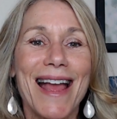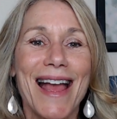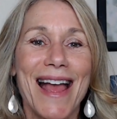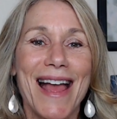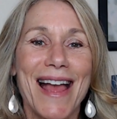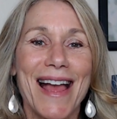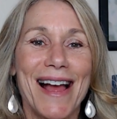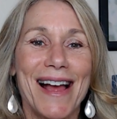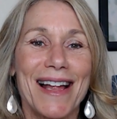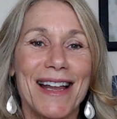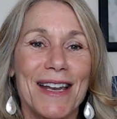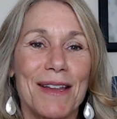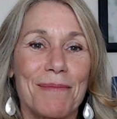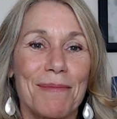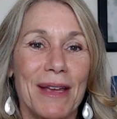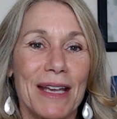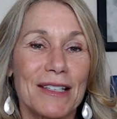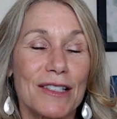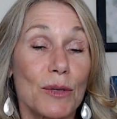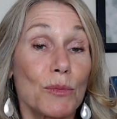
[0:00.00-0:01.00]
and
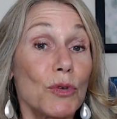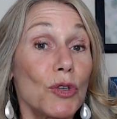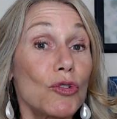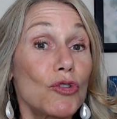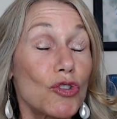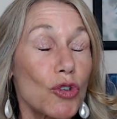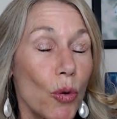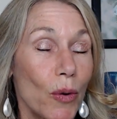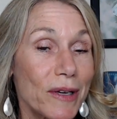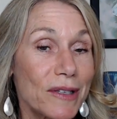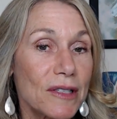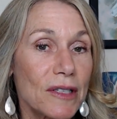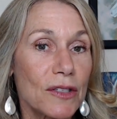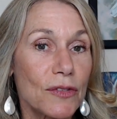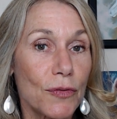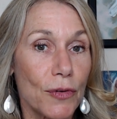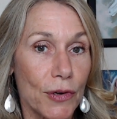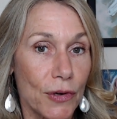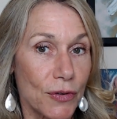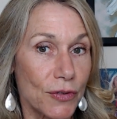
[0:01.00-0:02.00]
make some new choices
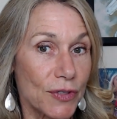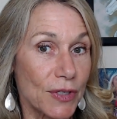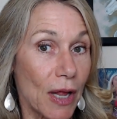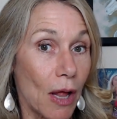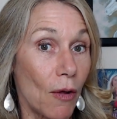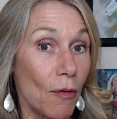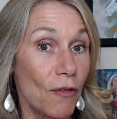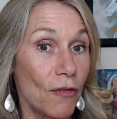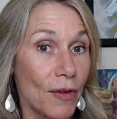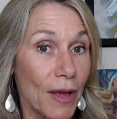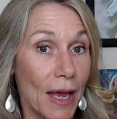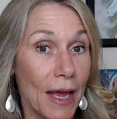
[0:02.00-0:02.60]
for yourself.